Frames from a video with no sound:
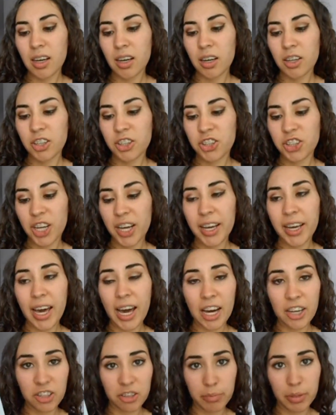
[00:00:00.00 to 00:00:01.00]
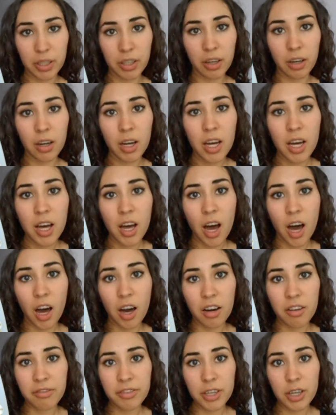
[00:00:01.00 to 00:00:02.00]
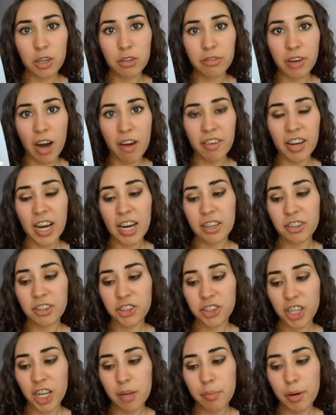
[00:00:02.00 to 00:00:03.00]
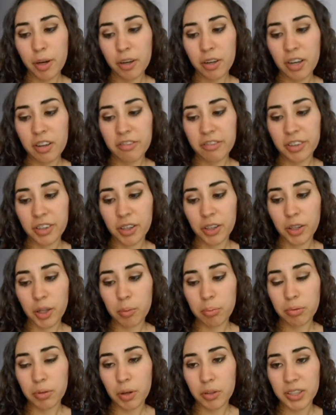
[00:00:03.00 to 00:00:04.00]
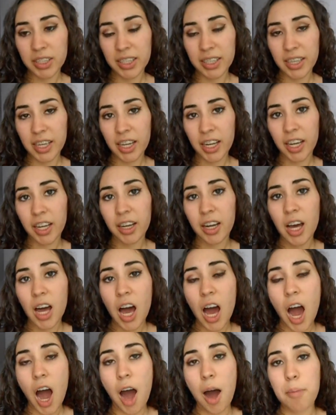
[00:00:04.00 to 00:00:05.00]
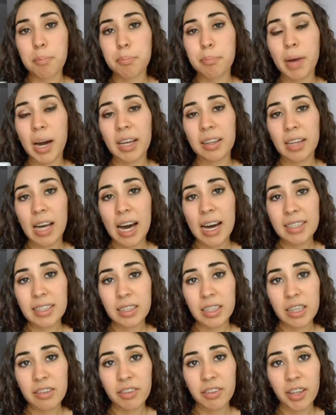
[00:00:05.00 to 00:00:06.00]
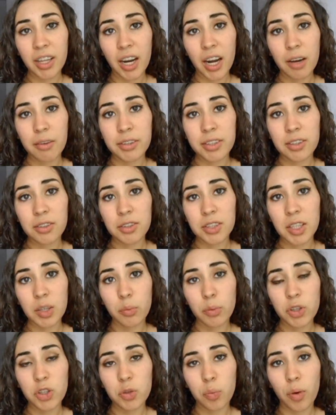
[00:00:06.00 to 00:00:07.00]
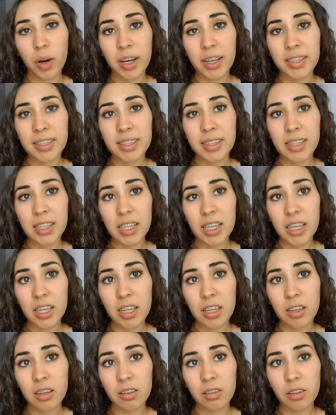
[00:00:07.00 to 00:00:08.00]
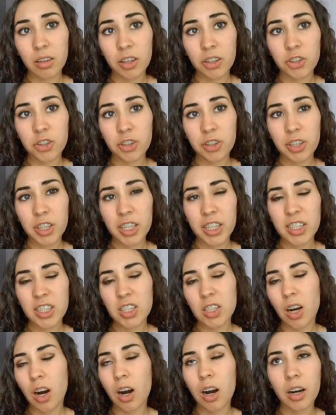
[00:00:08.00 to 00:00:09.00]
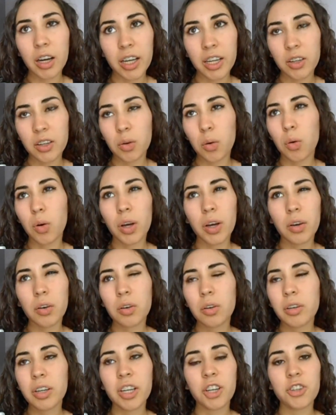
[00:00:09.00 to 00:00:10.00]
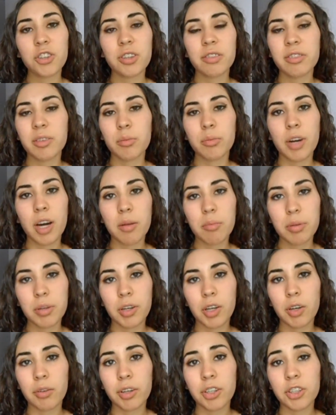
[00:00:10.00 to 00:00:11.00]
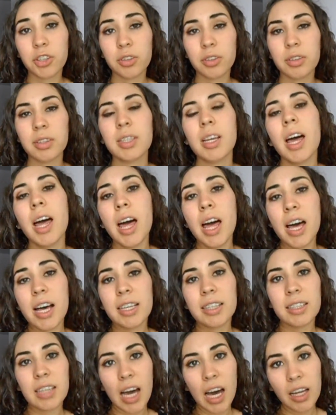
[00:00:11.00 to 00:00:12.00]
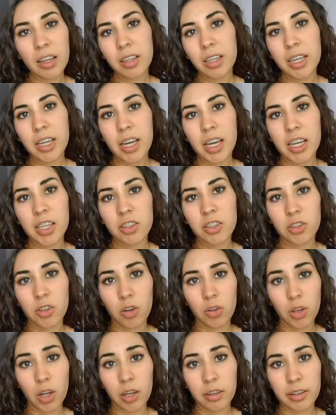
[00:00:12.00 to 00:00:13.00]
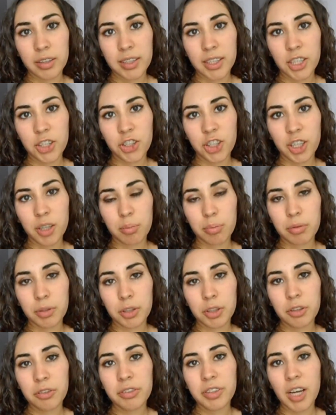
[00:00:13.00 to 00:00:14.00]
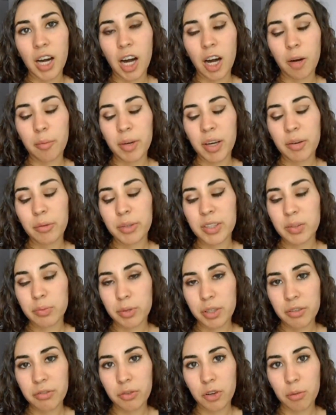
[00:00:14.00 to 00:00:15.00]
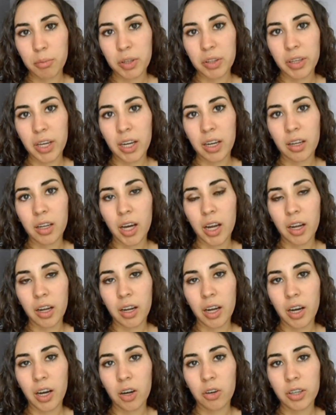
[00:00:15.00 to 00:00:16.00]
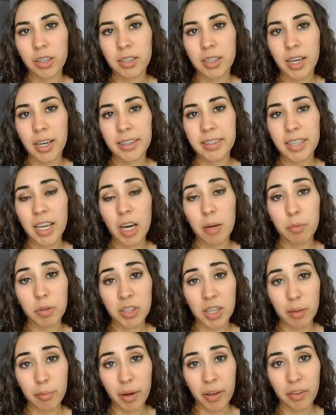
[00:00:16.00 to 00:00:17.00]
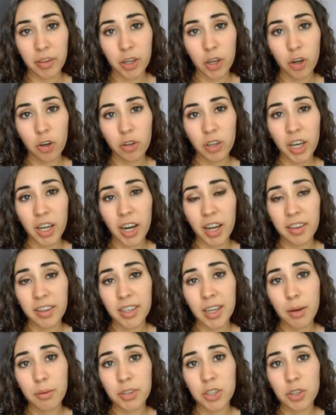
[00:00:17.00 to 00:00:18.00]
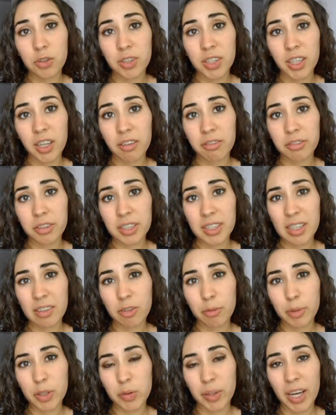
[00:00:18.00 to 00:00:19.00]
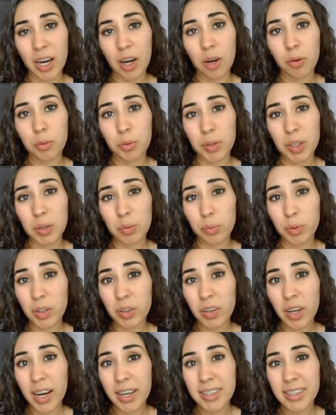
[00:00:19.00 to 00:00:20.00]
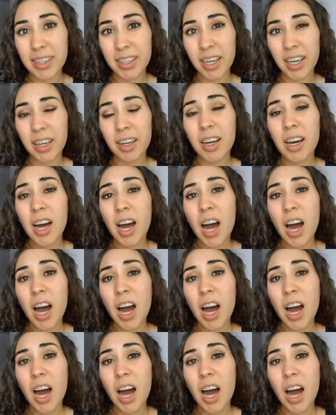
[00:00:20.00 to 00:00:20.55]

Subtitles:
Shea Cashmere V05. It has shea butter and vanilla protein in it. My last leave-in that I was using, which was the luxurious Argan oil conditioner from RenPure Originals, sadly is no longer CG approved. It was reformulated and it now contains amodimethicone, and I think I was using it for several months without really realizing it.